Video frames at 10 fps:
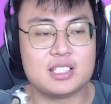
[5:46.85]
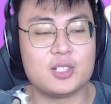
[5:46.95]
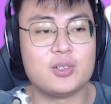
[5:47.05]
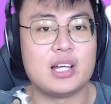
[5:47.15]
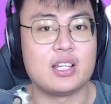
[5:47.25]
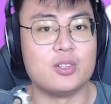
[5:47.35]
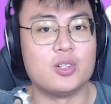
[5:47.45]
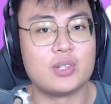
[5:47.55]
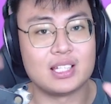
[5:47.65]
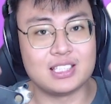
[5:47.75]
So like, you
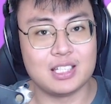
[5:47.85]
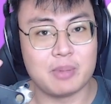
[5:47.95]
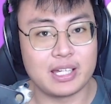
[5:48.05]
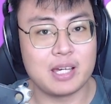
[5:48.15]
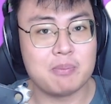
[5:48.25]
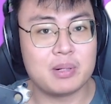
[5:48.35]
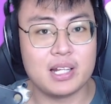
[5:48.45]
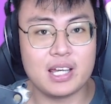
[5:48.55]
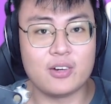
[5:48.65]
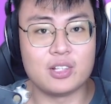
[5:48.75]
know, you can see my
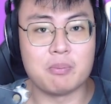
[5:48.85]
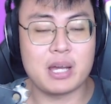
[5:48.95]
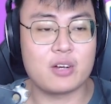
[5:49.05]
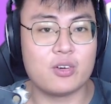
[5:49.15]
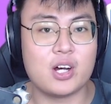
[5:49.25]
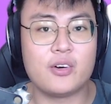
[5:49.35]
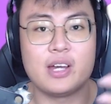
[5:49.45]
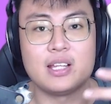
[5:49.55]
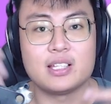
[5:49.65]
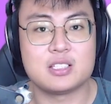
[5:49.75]
gameplay on the background,
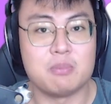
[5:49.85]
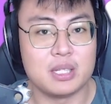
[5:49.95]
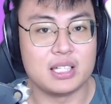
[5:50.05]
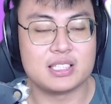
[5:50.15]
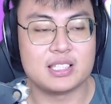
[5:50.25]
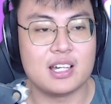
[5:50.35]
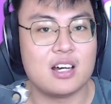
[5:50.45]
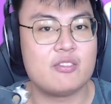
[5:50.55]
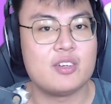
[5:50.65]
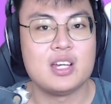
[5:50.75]
and just me
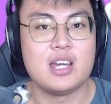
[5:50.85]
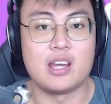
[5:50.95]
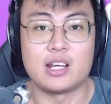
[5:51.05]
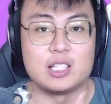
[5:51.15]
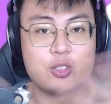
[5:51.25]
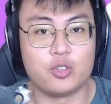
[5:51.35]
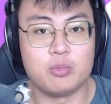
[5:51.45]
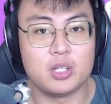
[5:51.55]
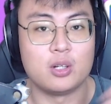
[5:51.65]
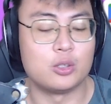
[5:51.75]
itself, and you can
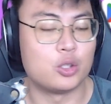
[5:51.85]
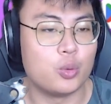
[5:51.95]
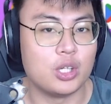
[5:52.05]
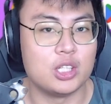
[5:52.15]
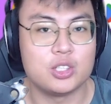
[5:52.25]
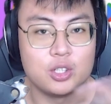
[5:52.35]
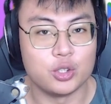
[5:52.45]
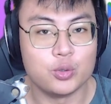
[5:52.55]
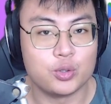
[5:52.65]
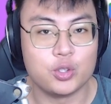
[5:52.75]
stream it on Twitch or
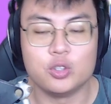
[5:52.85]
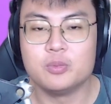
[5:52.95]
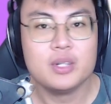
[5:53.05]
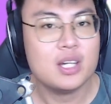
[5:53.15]
YouTube.